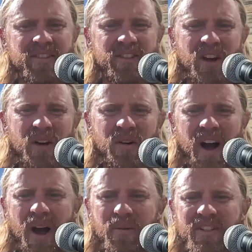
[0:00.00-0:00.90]
So
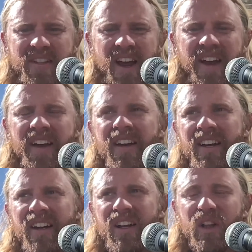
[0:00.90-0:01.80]
I would say
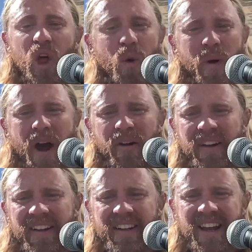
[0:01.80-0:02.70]
low powered
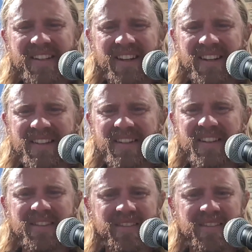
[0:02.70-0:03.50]
incandescents